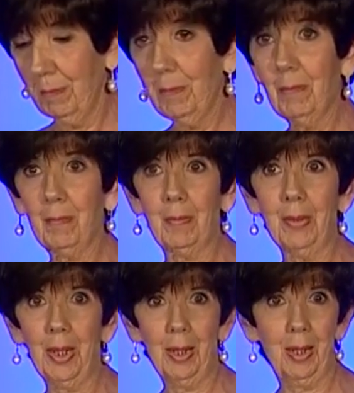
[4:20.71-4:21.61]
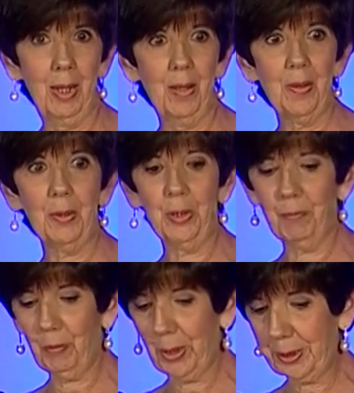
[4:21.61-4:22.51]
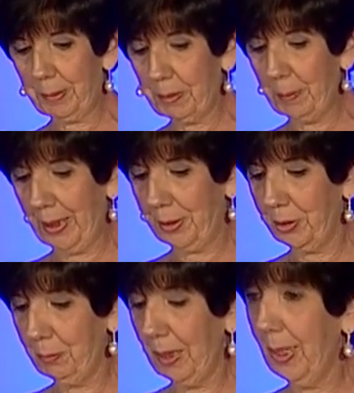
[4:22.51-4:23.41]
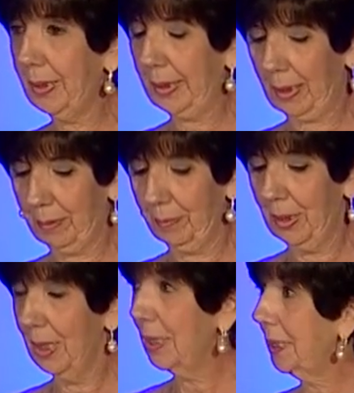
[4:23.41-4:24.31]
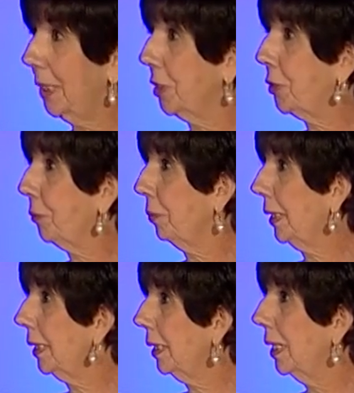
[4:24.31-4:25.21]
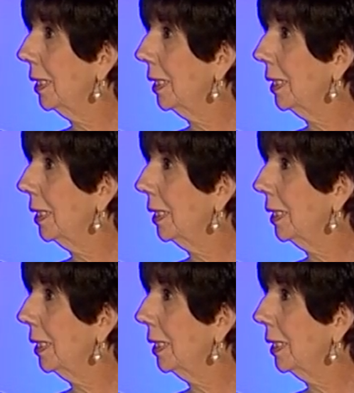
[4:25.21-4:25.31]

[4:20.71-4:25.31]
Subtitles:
That little voice comes back into my head again. Stage 3,